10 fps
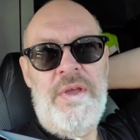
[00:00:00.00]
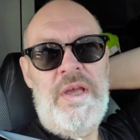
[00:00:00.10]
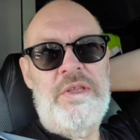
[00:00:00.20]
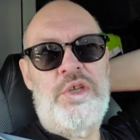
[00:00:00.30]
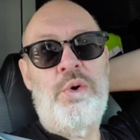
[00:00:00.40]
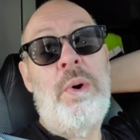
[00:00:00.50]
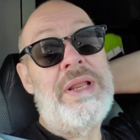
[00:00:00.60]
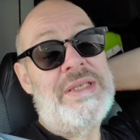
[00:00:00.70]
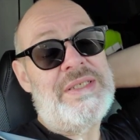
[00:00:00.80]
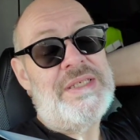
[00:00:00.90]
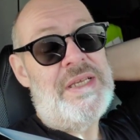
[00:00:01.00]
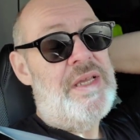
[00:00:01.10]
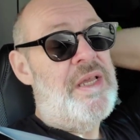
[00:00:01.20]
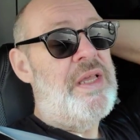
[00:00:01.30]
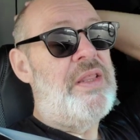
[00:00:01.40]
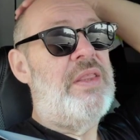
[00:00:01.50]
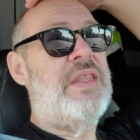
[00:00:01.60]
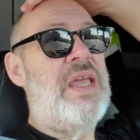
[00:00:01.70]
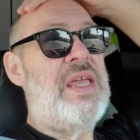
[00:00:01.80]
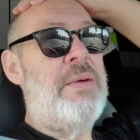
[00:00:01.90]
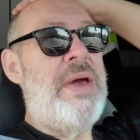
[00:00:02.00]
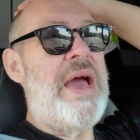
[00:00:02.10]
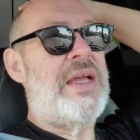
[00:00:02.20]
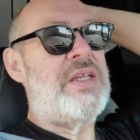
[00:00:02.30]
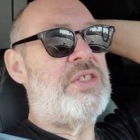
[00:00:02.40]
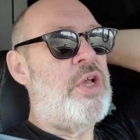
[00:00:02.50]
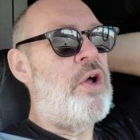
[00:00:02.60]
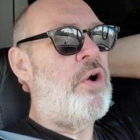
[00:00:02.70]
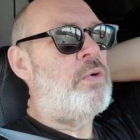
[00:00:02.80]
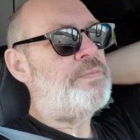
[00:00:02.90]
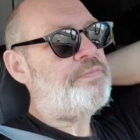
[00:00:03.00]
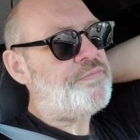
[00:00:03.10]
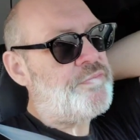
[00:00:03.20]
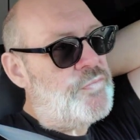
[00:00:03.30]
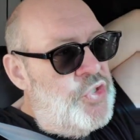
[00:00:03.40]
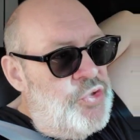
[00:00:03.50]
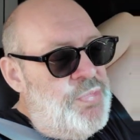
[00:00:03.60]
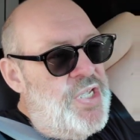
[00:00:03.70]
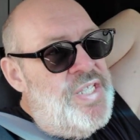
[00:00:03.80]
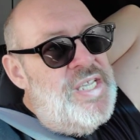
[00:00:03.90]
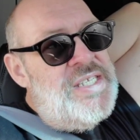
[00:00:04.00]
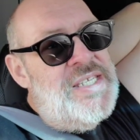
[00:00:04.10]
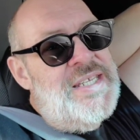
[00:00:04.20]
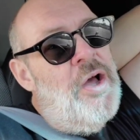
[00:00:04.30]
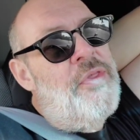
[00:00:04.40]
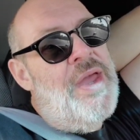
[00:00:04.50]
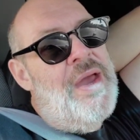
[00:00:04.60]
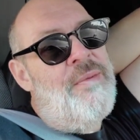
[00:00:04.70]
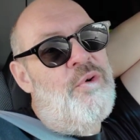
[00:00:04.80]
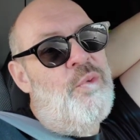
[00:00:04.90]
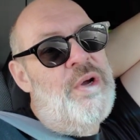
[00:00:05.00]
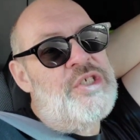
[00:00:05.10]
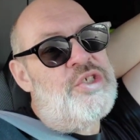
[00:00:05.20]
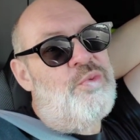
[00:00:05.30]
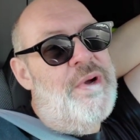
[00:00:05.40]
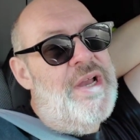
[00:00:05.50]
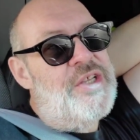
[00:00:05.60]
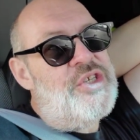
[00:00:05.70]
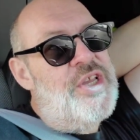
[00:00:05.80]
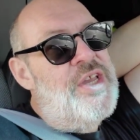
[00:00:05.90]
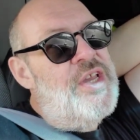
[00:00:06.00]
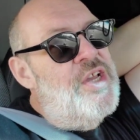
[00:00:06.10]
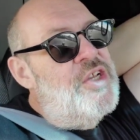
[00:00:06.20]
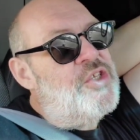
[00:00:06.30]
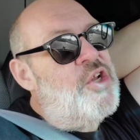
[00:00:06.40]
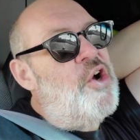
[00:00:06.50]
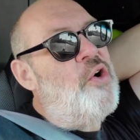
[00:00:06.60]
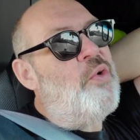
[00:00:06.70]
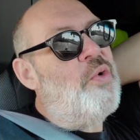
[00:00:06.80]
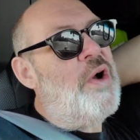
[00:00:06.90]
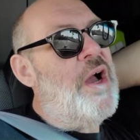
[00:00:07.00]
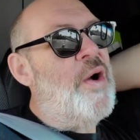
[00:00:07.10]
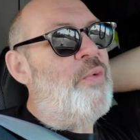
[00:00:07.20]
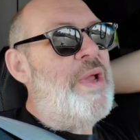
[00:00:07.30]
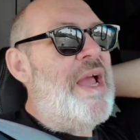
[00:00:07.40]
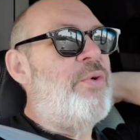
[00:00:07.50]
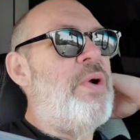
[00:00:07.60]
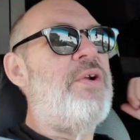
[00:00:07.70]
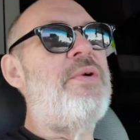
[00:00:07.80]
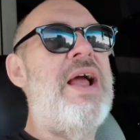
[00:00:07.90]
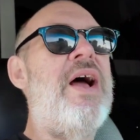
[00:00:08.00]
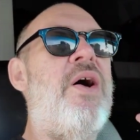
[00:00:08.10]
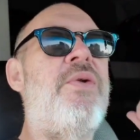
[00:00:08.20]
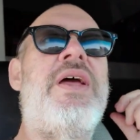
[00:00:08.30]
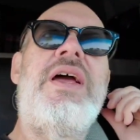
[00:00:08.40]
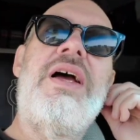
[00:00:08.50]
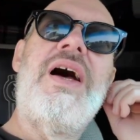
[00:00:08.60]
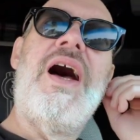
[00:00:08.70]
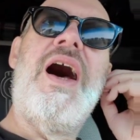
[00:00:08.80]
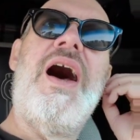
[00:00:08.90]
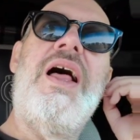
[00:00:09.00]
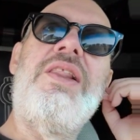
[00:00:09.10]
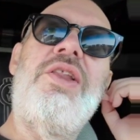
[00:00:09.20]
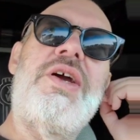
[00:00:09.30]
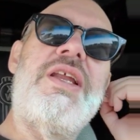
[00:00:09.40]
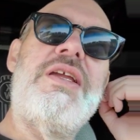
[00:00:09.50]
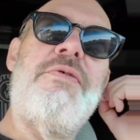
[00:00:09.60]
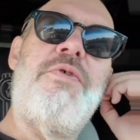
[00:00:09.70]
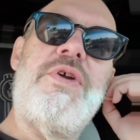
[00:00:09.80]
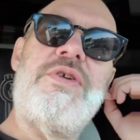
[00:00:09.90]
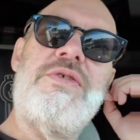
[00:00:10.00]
the 20s that they get back. So, but it doesn't tell them which is which. So we had to run around, look at a different